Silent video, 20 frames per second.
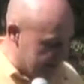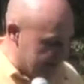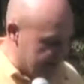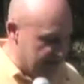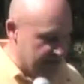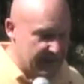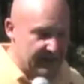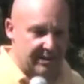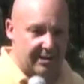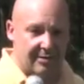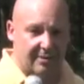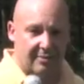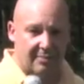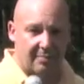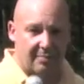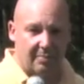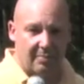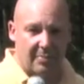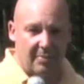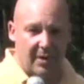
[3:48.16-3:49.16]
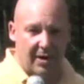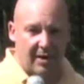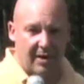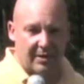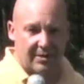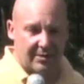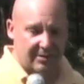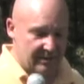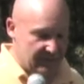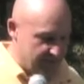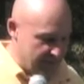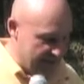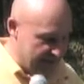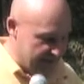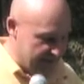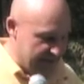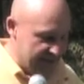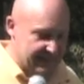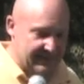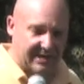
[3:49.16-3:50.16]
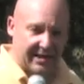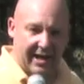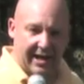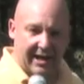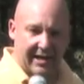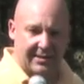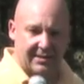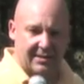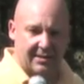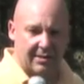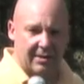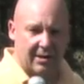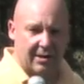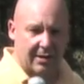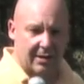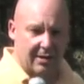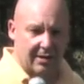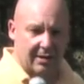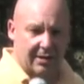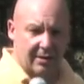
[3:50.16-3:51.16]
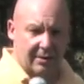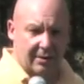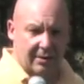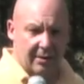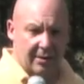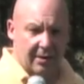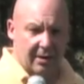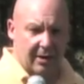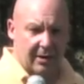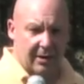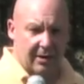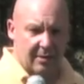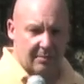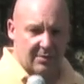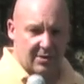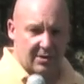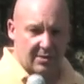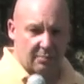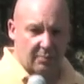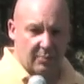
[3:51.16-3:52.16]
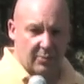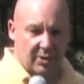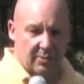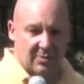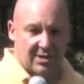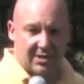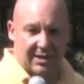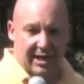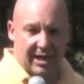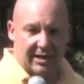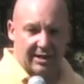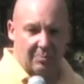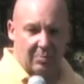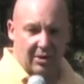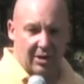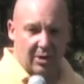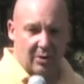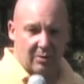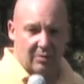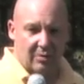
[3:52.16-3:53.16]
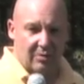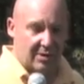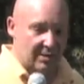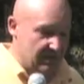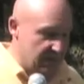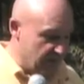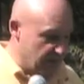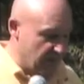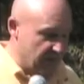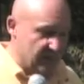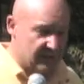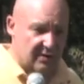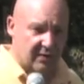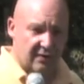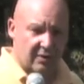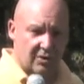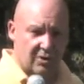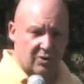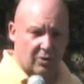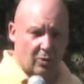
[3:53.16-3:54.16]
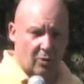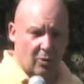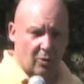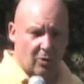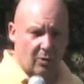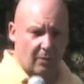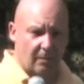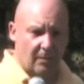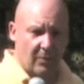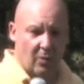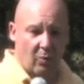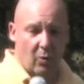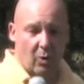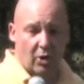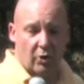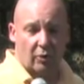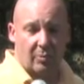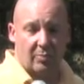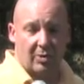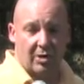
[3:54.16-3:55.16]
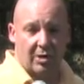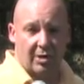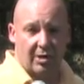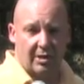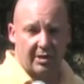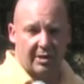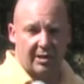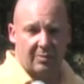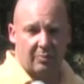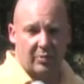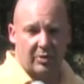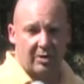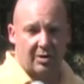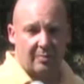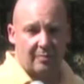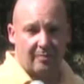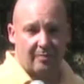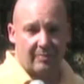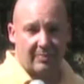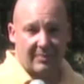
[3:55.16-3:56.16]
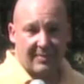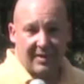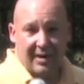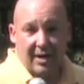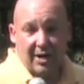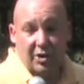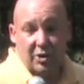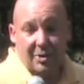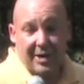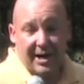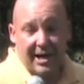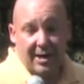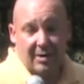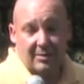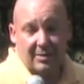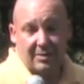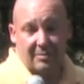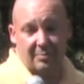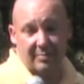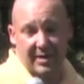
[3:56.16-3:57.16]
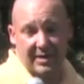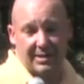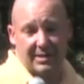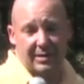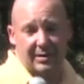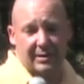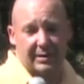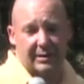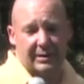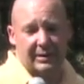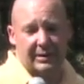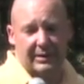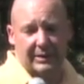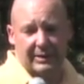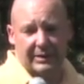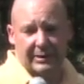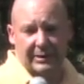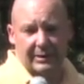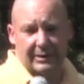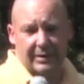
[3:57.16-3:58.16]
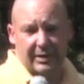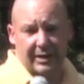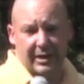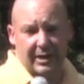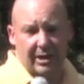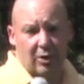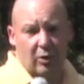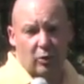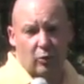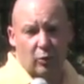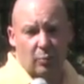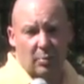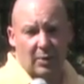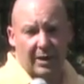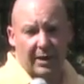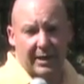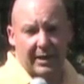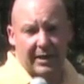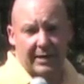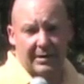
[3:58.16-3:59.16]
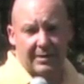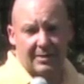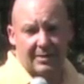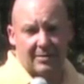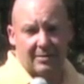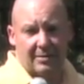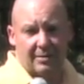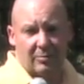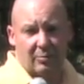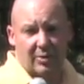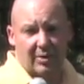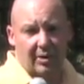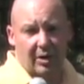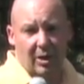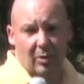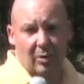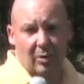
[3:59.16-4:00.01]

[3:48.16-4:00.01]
in a pot about that size, and put them slightly below the surface of the soil, water them good, and then put them under your house, basically in a cool place with low